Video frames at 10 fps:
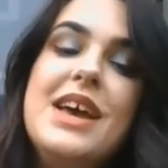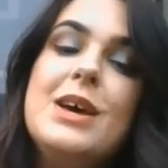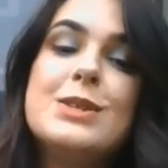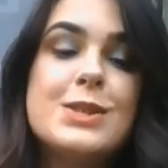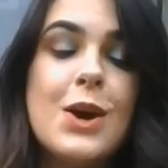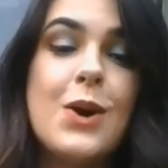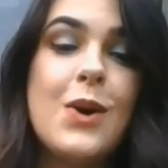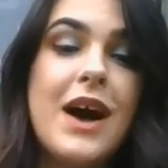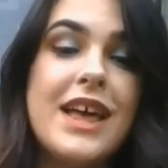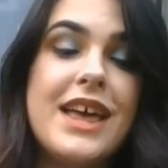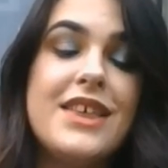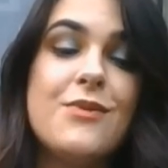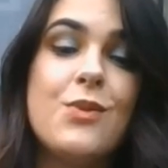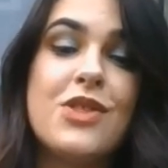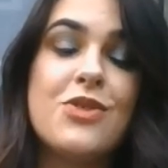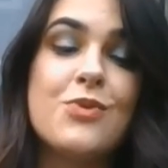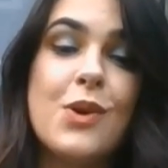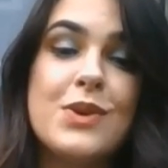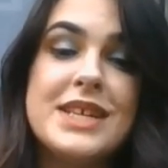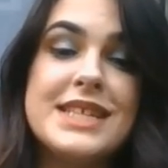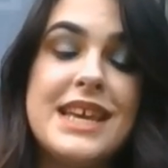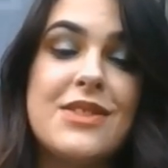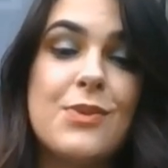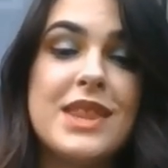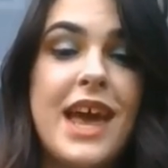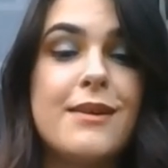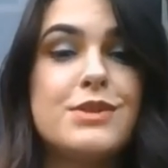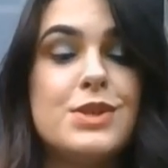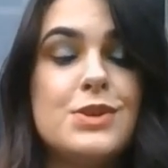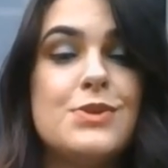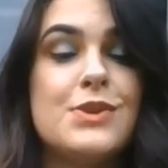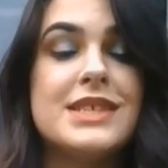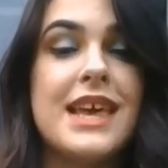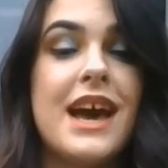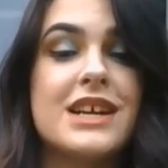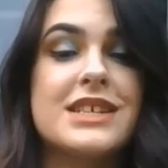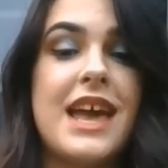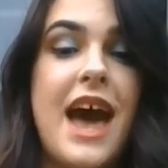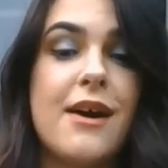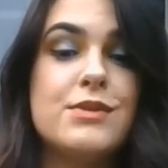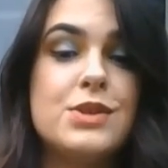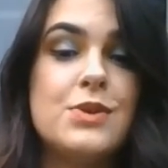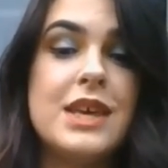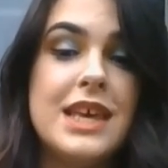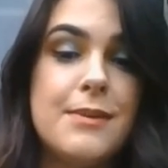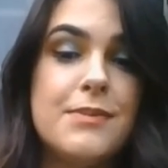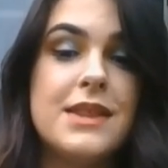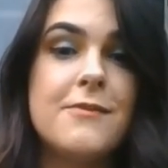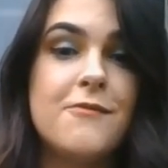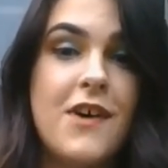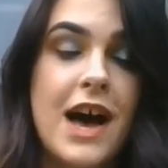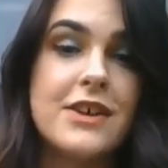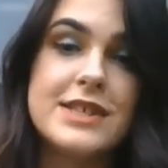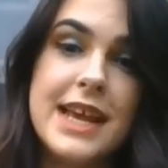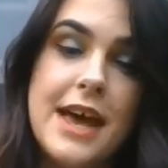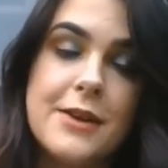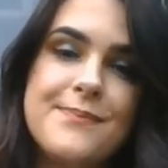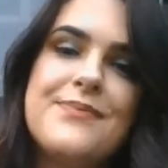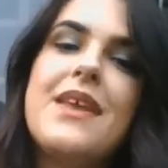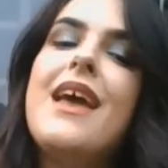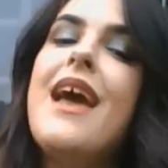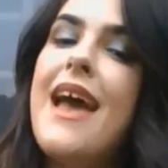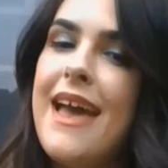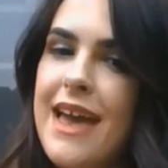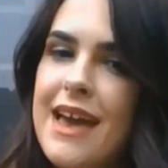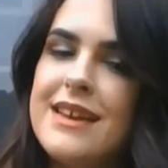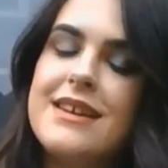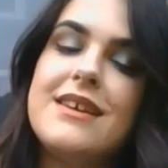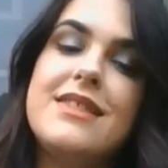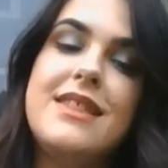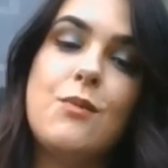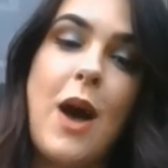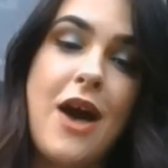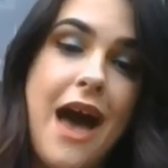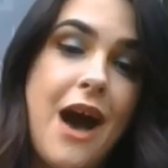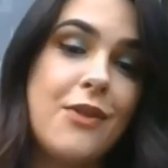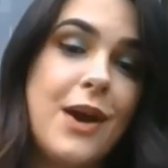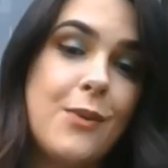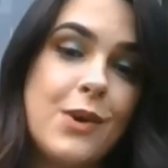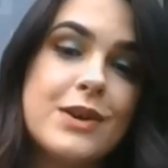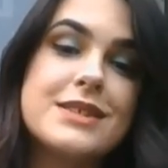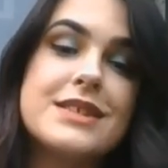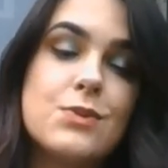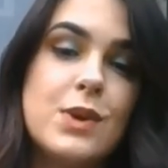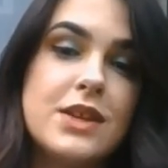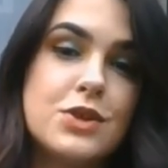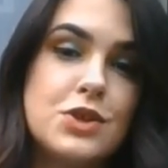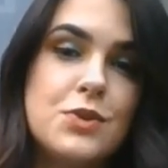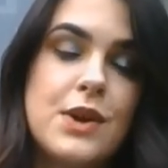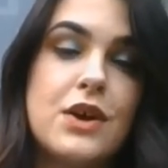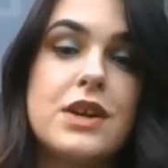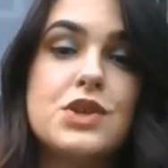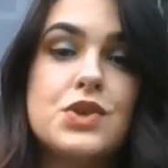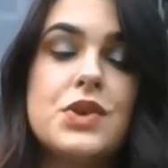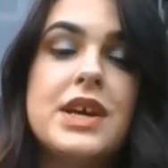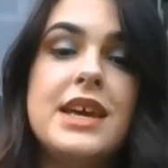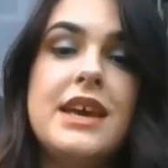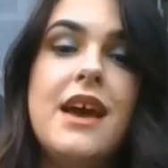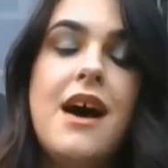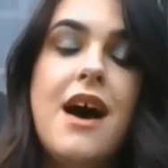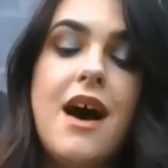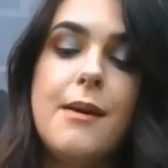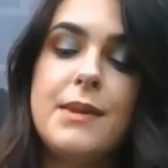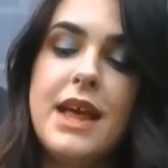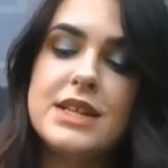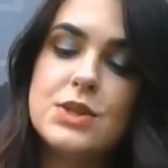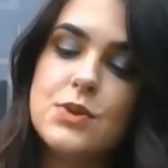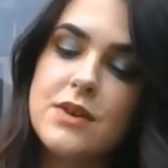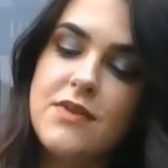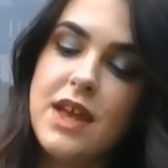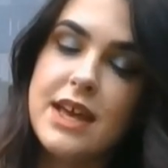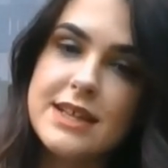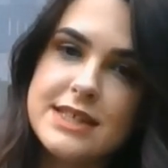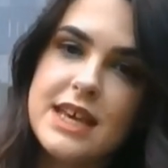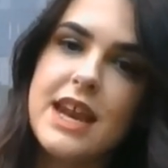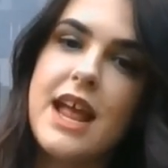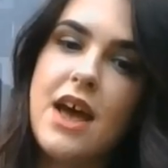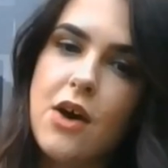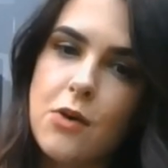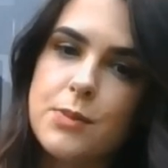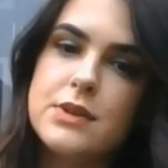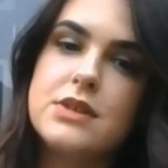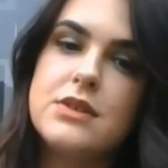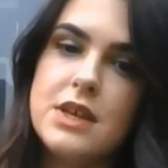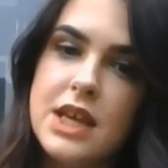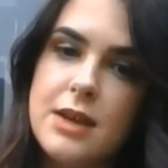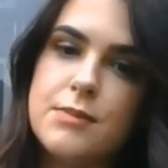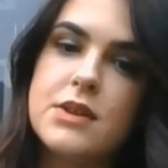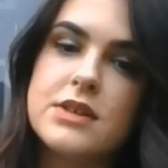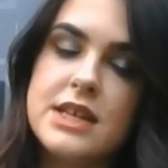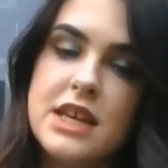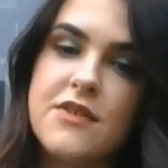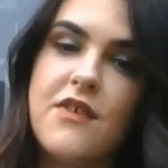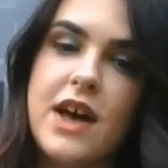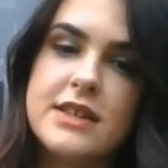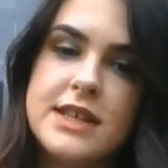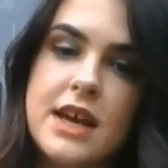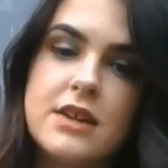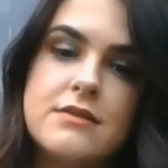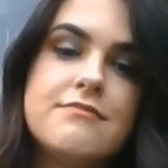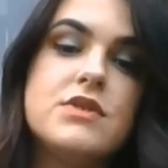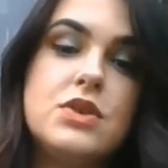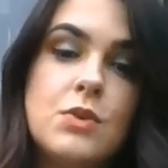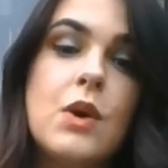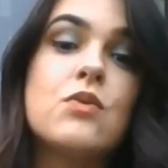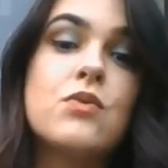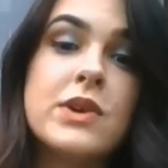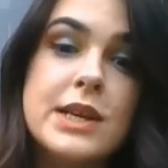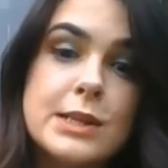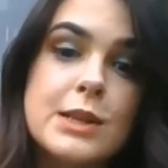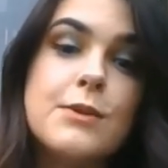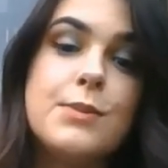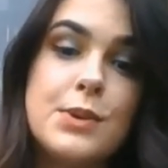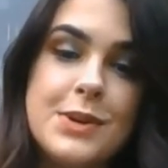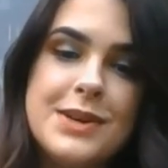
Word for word: so with the rodent teeth, what they have to do is they actually have to keep them filed down. And the, how that works is when they're chewing on a tree um, and that sort of thing, it's gonna help to keep their teeth filed down to a reasonable